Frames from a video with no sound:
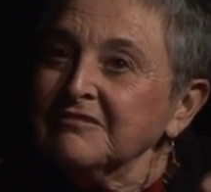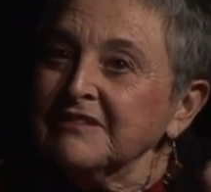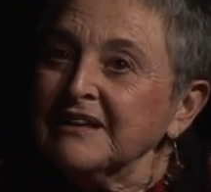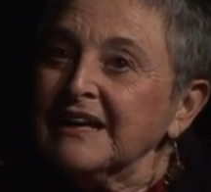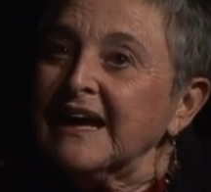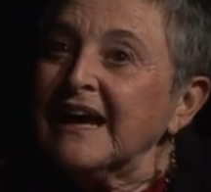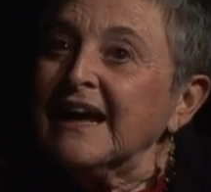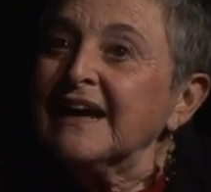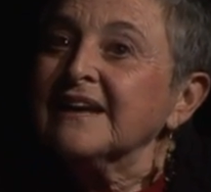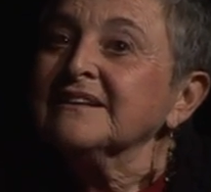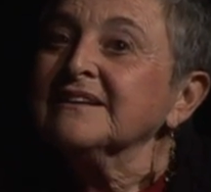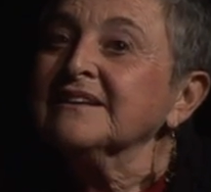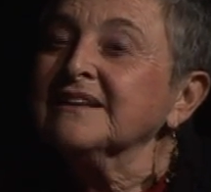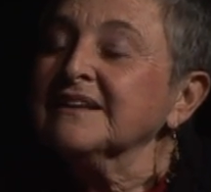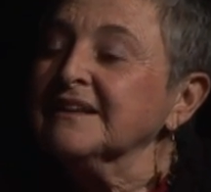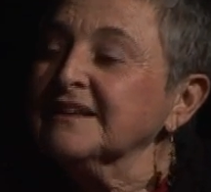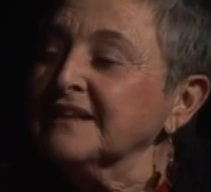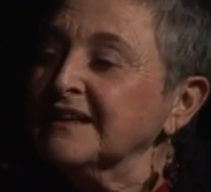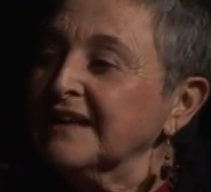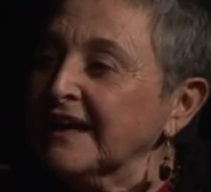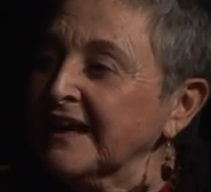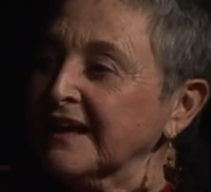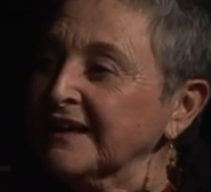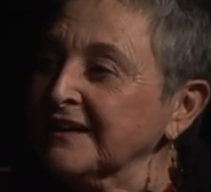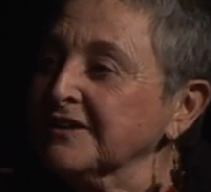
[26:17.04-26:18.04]

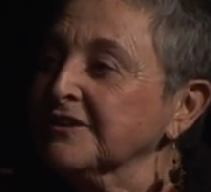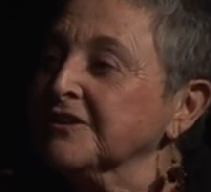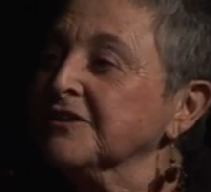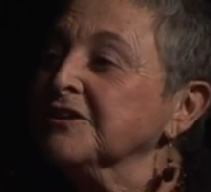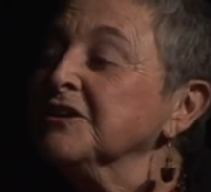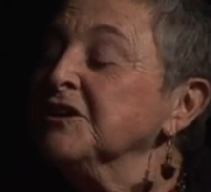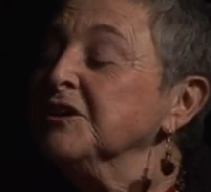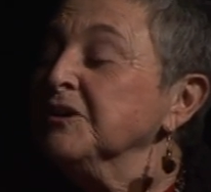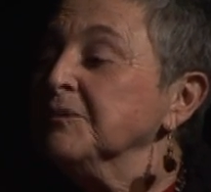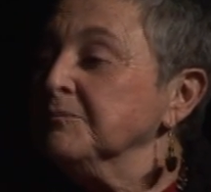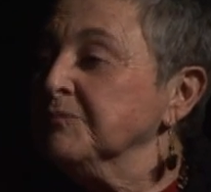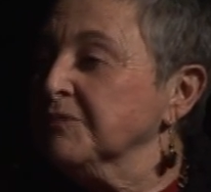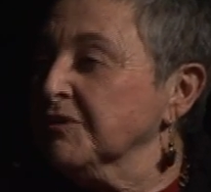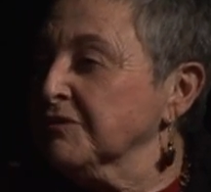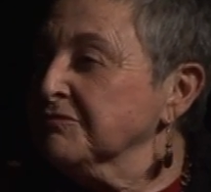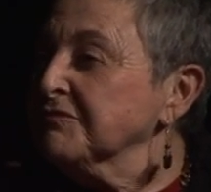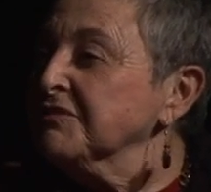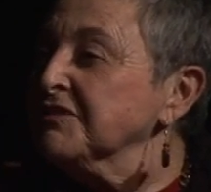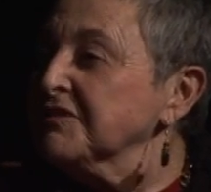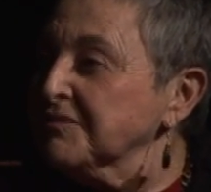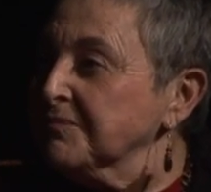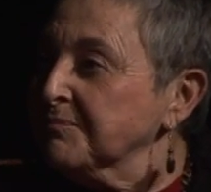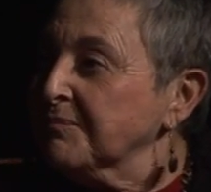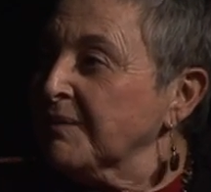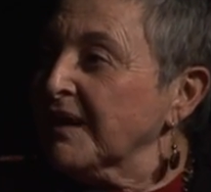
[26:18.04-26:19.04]
reacting in anger,
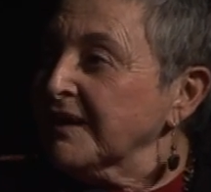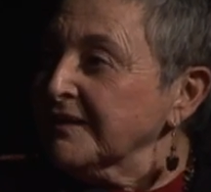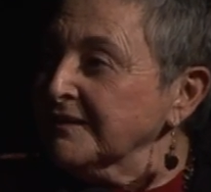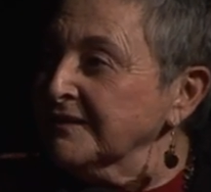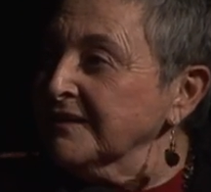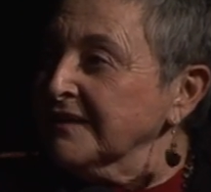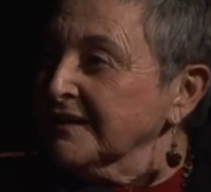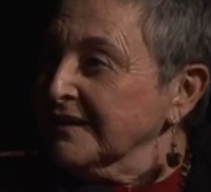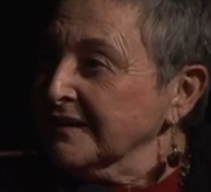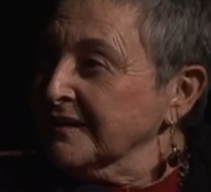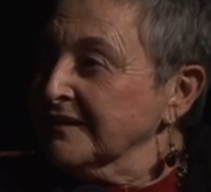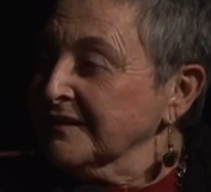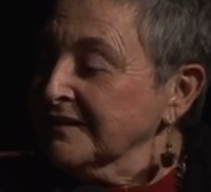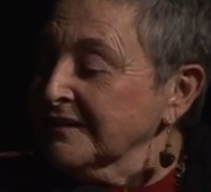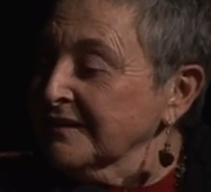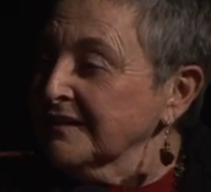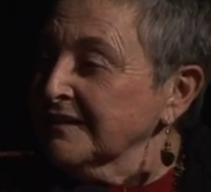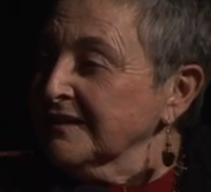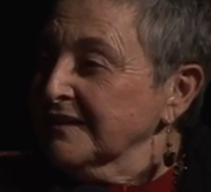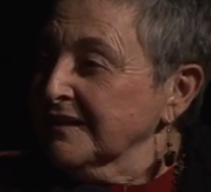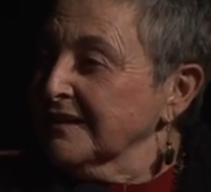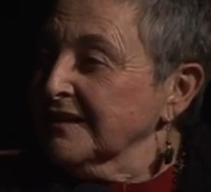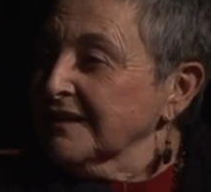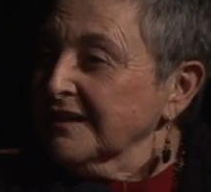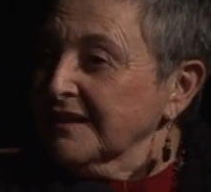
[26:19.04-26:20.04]
but responding
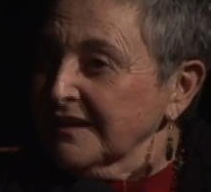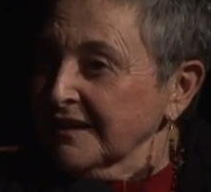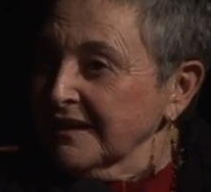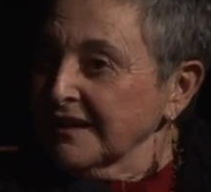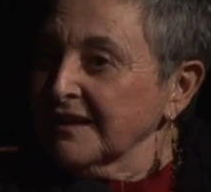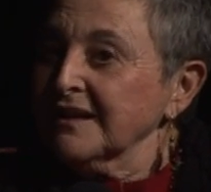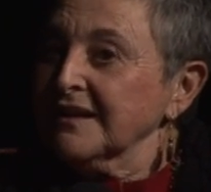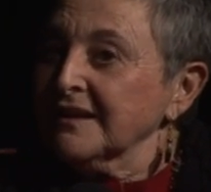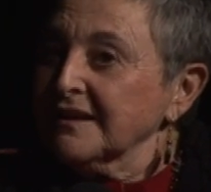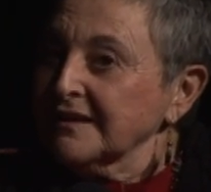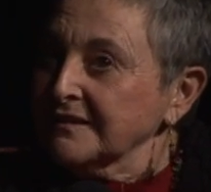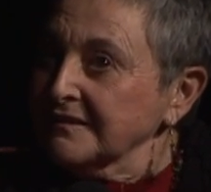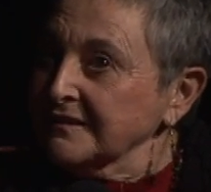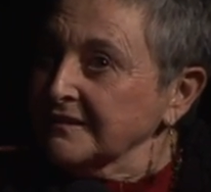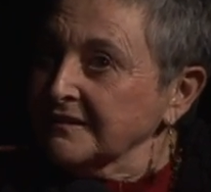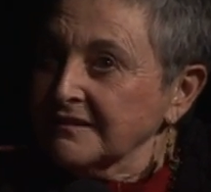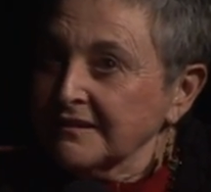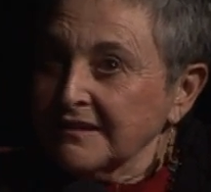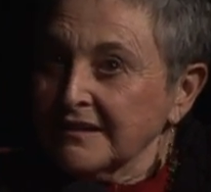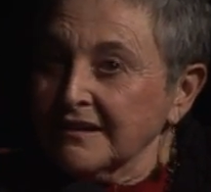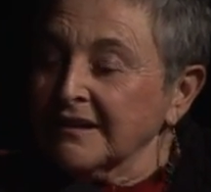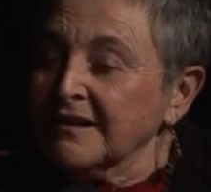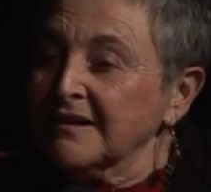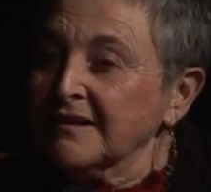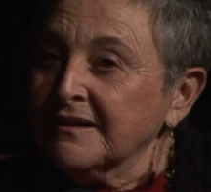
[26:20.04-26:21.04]

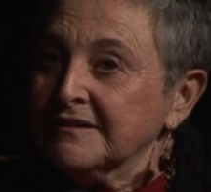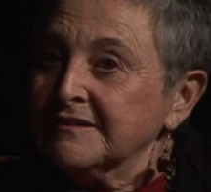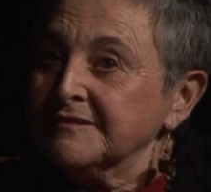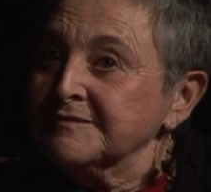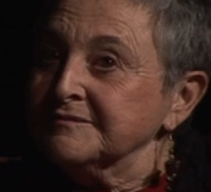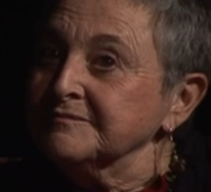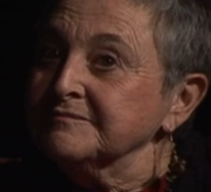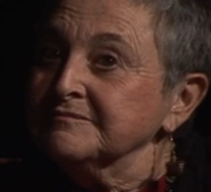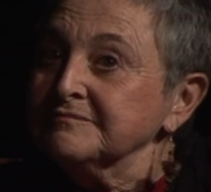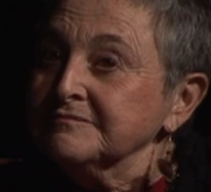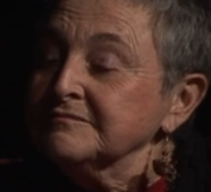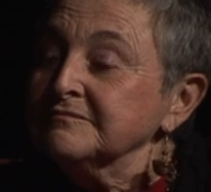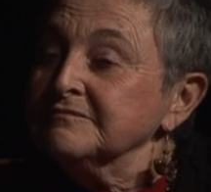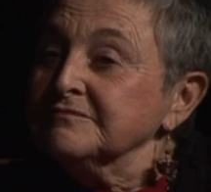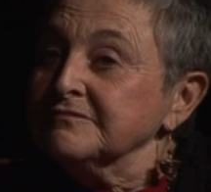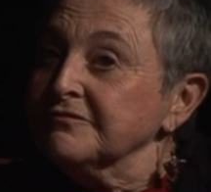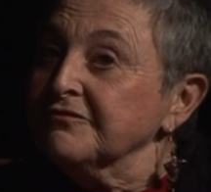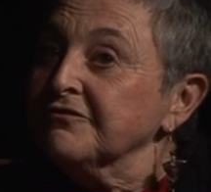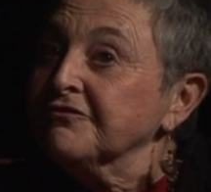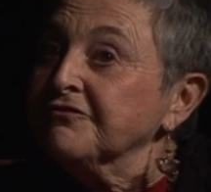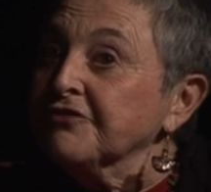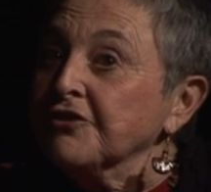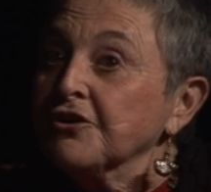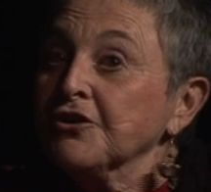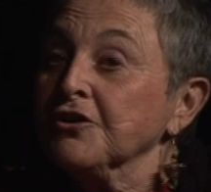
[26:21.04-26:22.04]
in
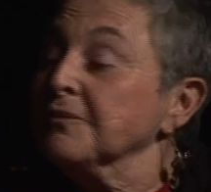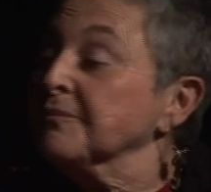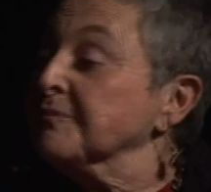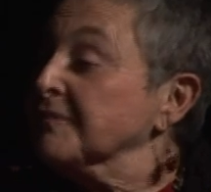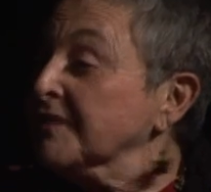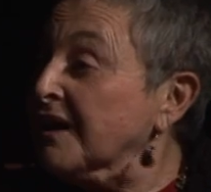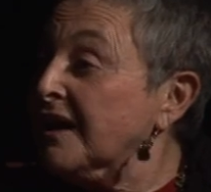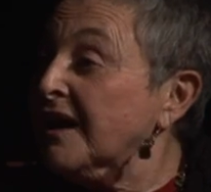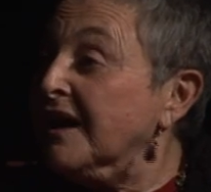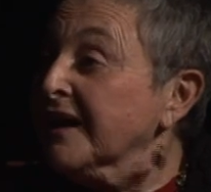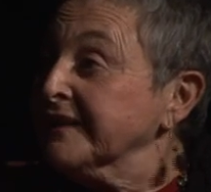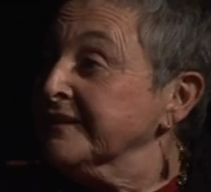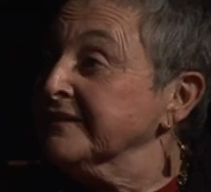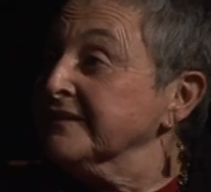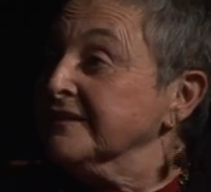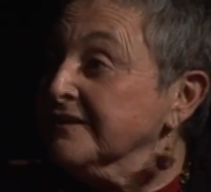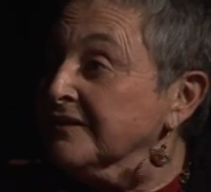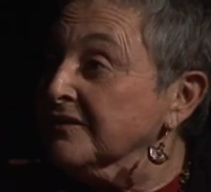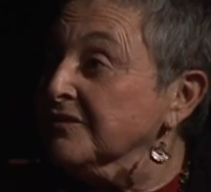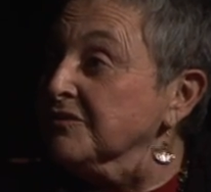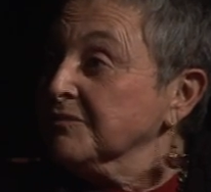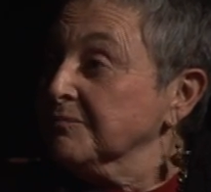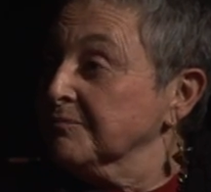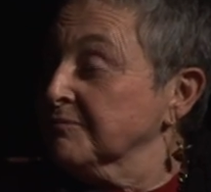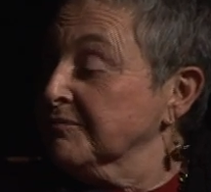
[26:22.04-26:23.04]
firm
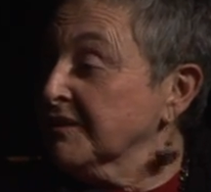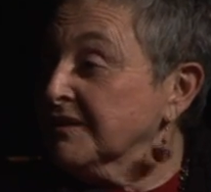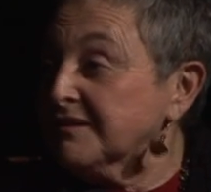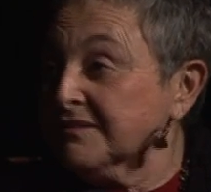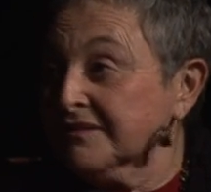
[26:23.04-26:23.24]
kindness?